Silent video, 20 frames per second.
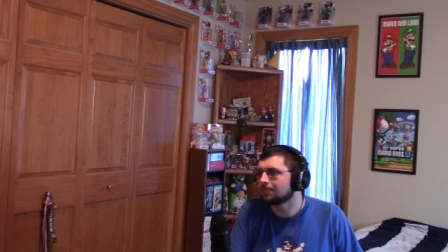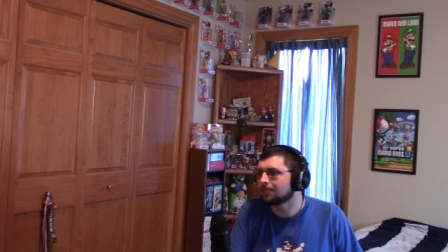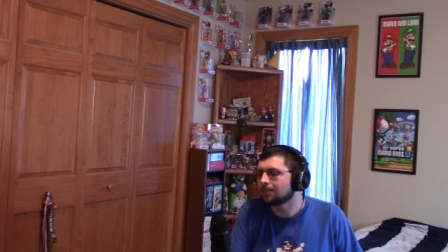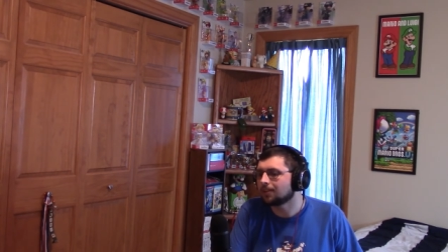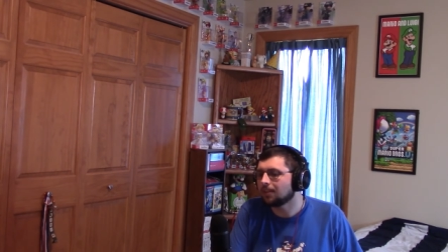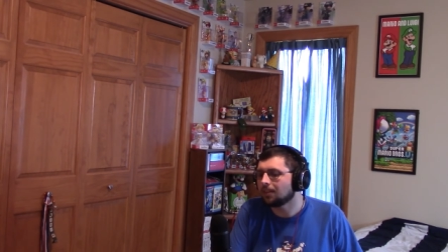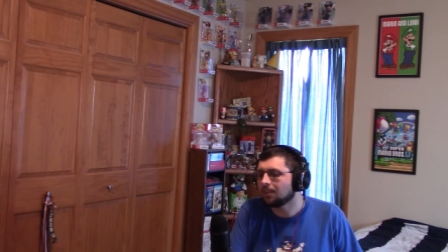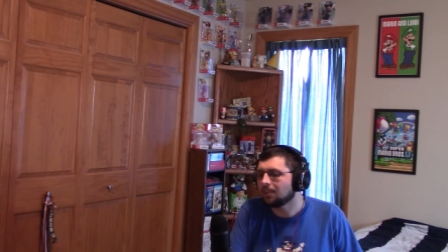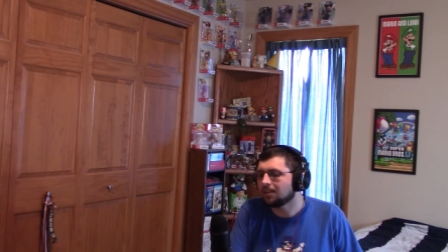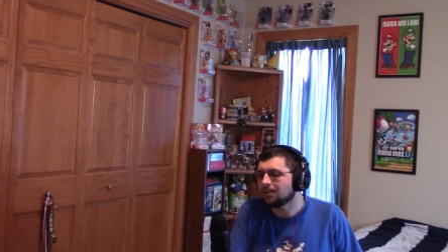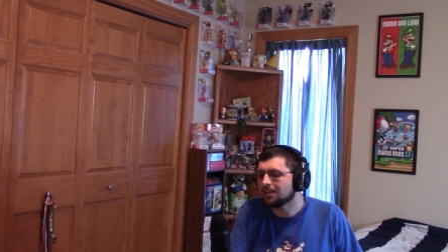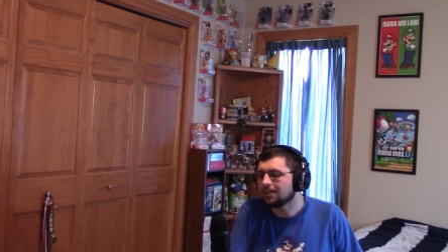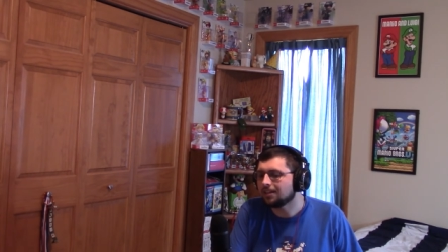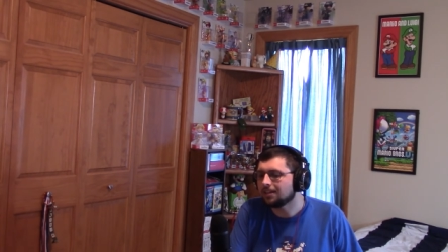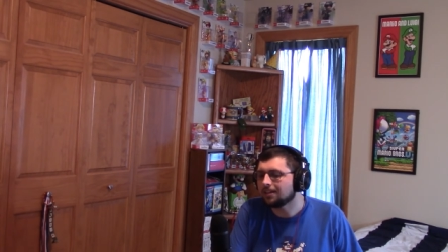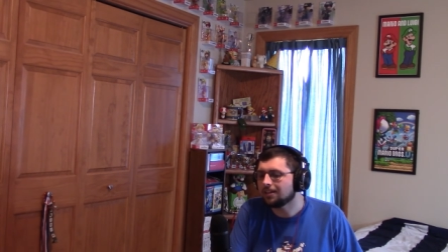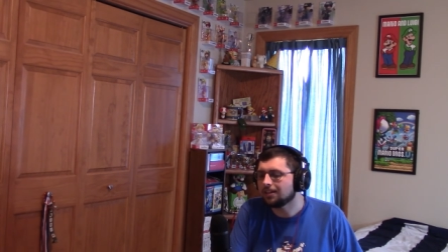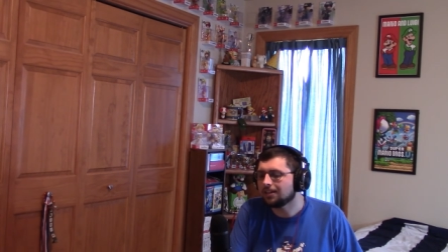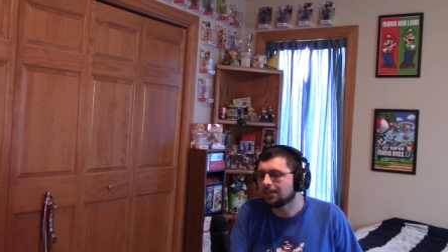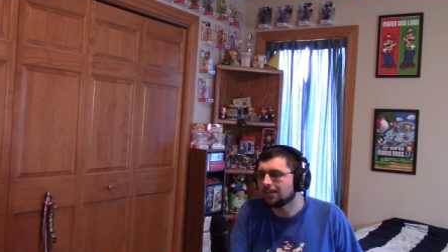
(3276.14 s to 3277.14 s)

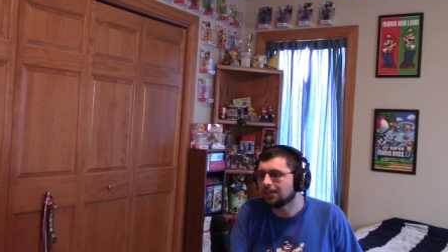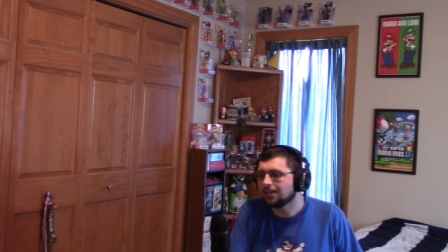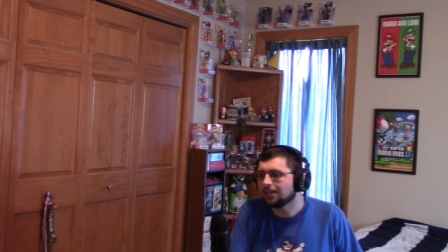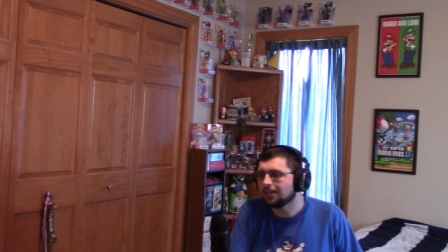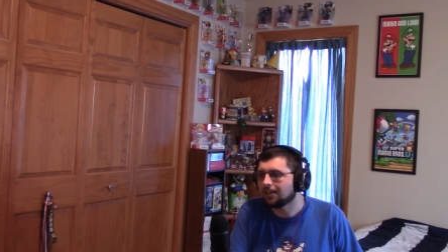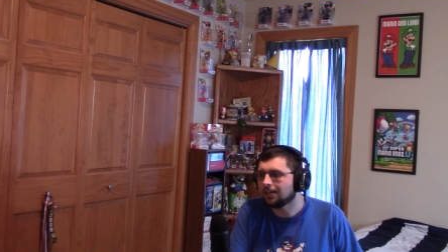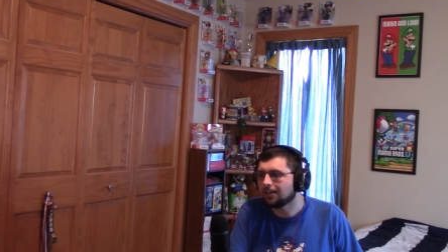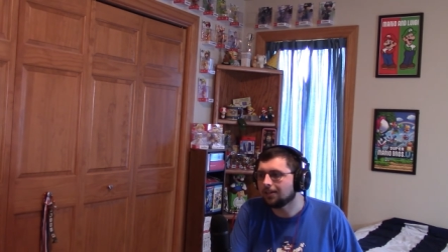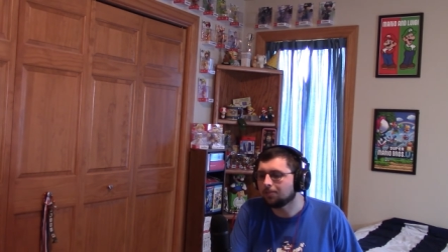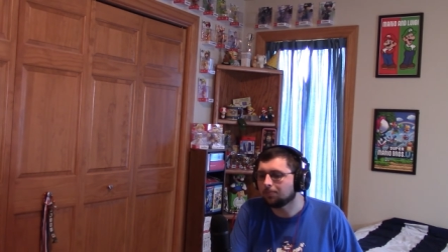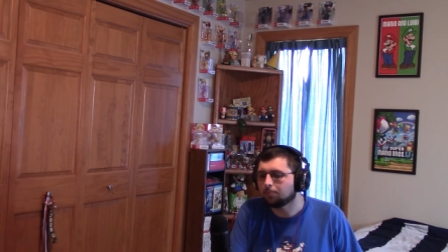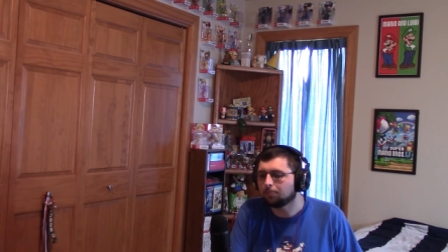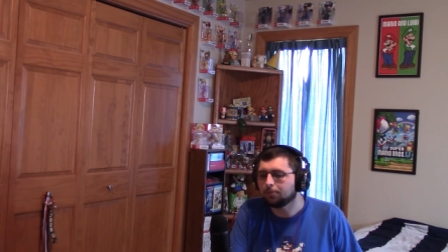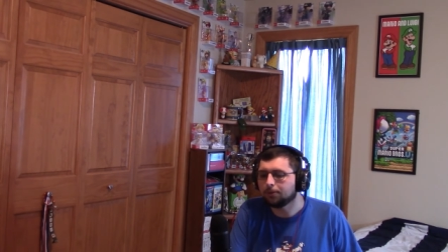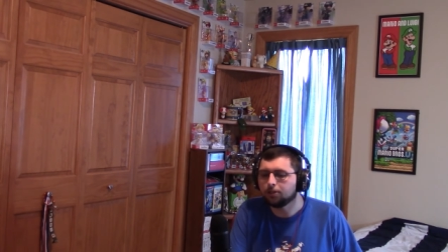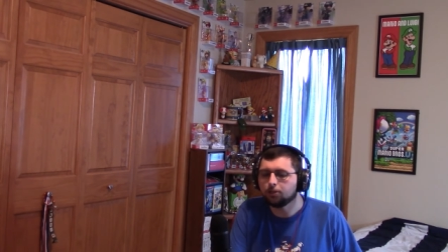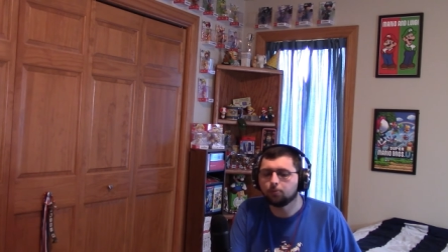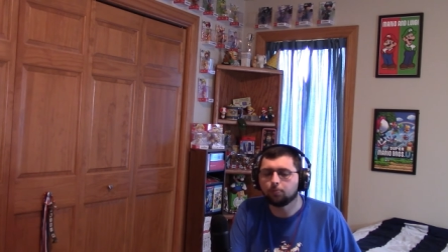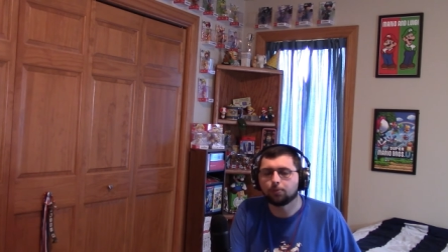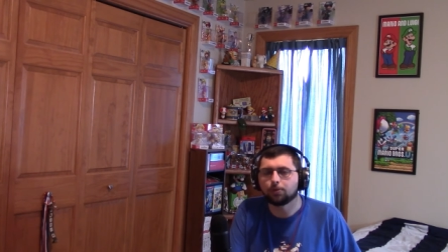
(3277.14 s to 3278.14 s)

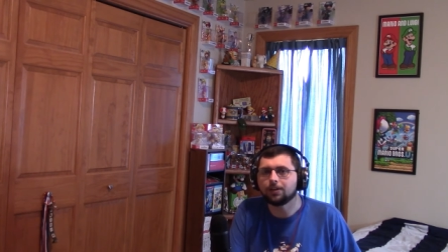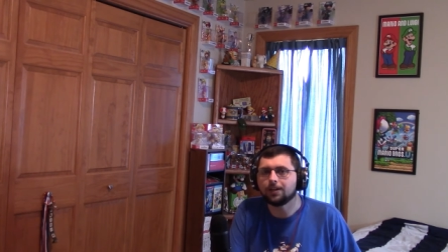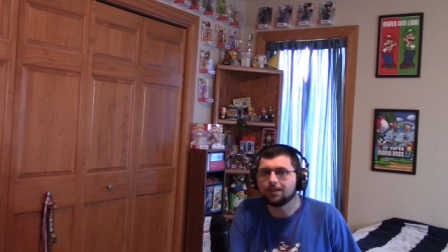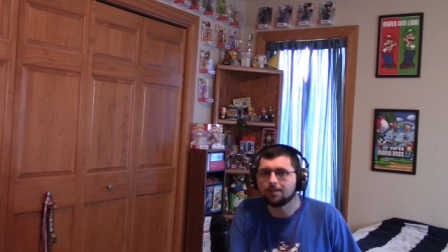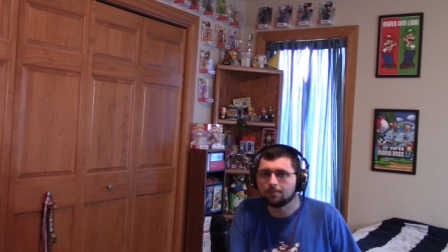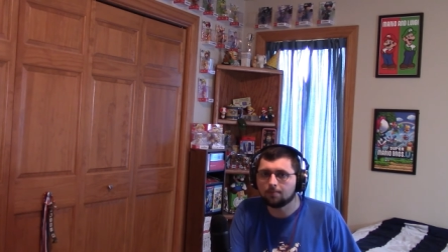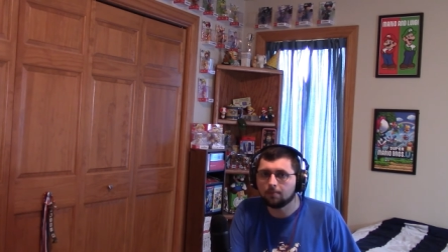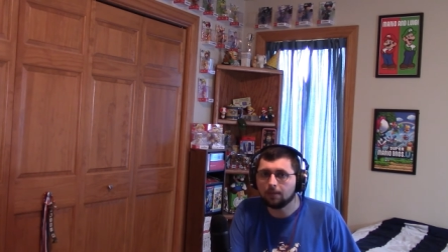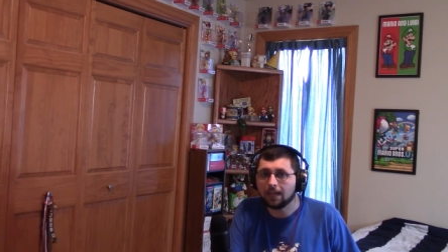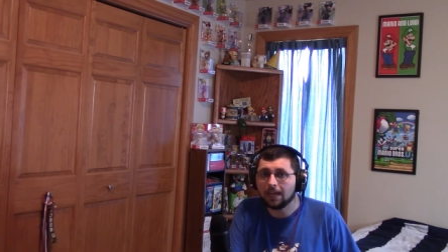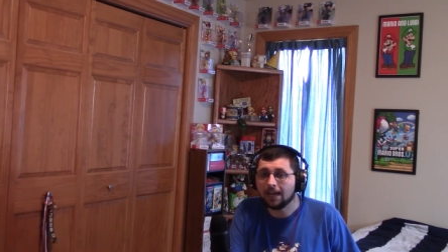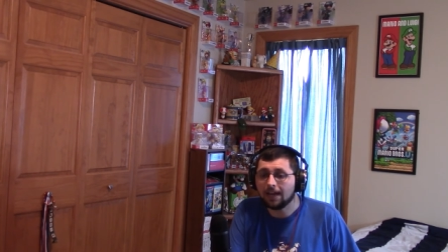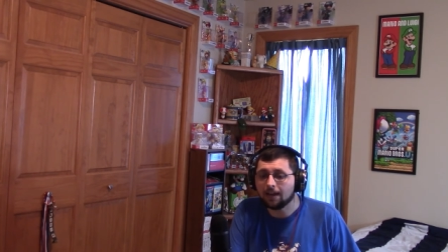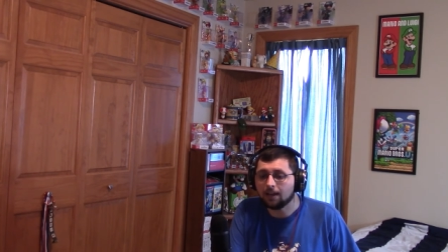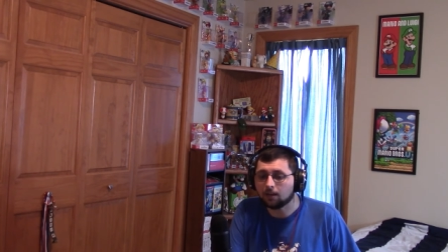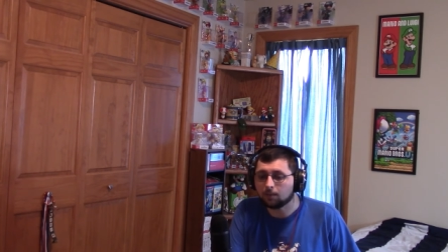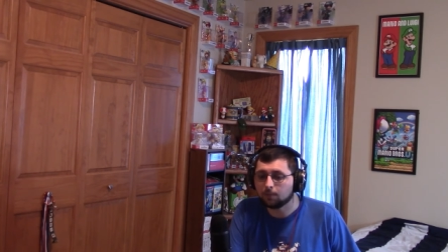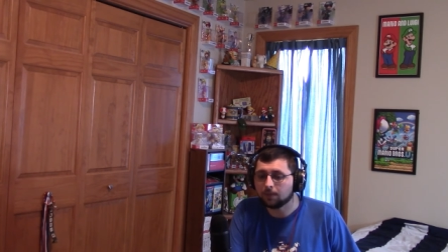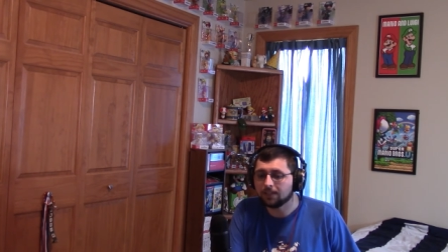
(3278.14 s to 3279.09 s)
blueprint mechanic,